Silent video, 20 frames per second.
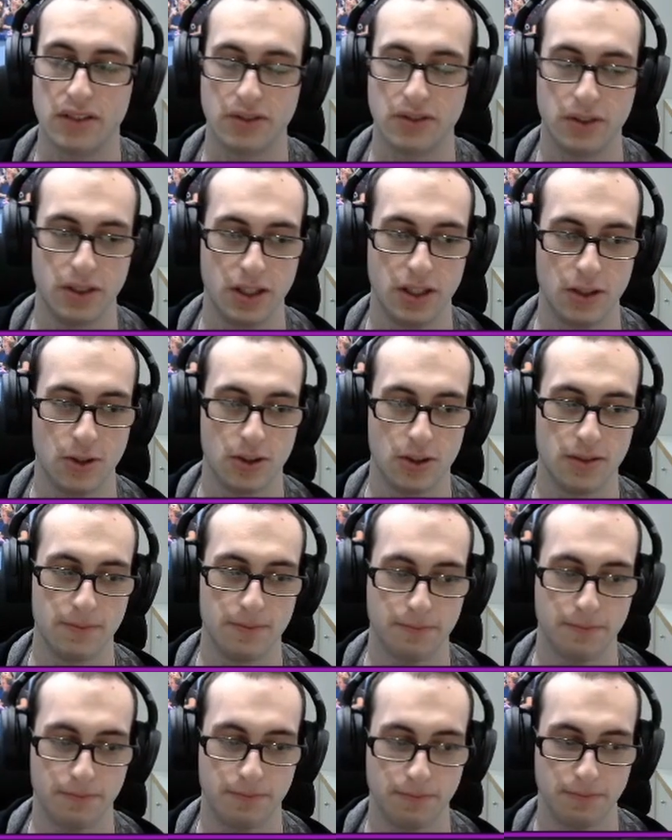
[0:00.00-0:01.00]
variation
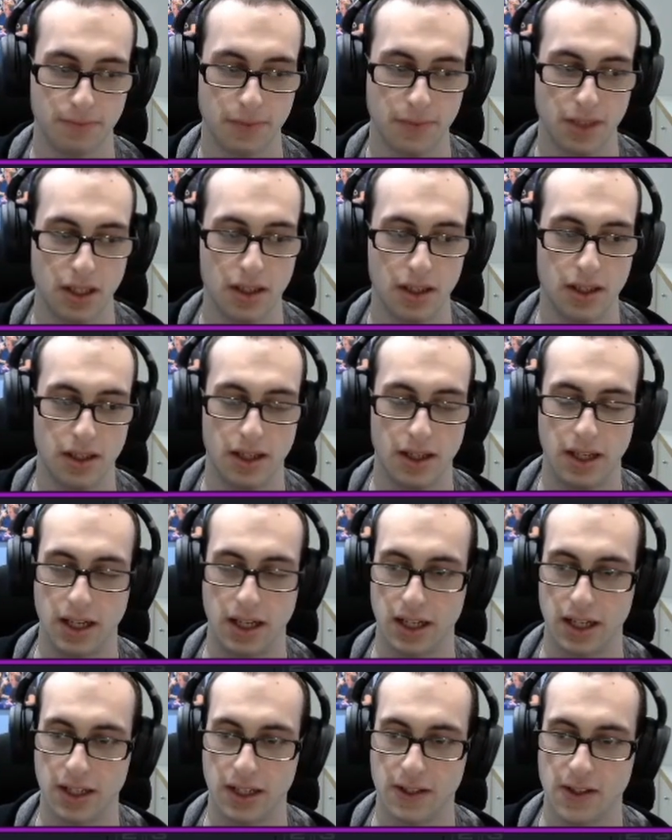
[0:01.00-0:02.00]

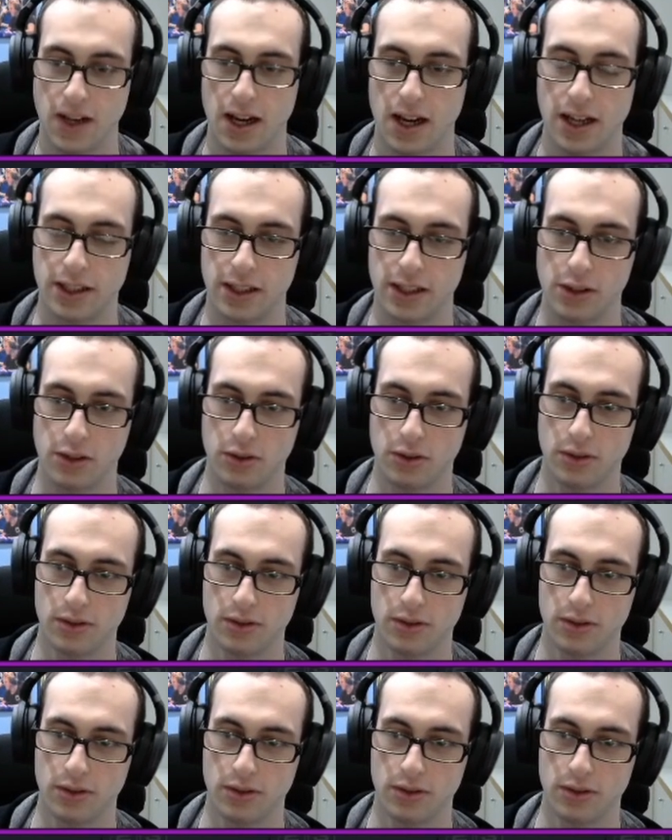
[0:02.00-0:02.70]
because I like it a lot.